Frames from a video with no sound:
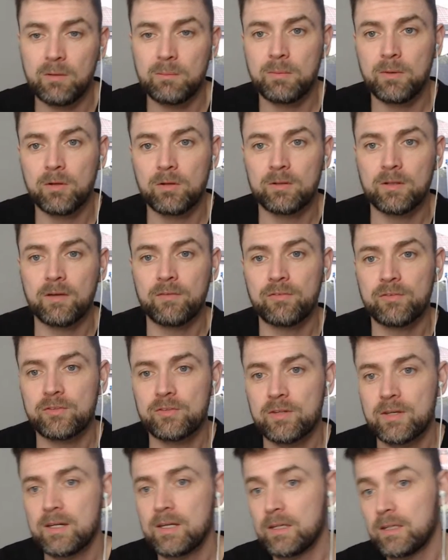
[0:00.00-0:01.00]
Rebuild
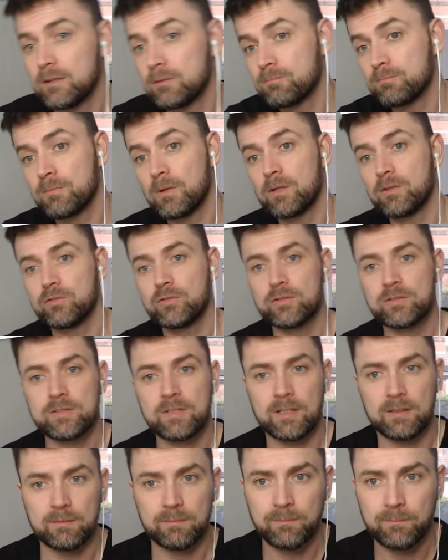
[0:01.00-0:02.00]
FC.
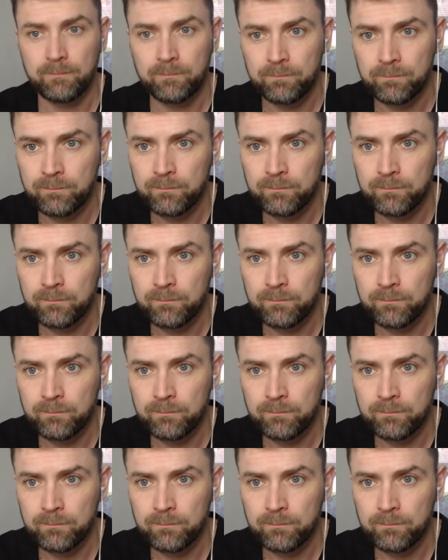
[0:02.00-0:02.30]
Interesting.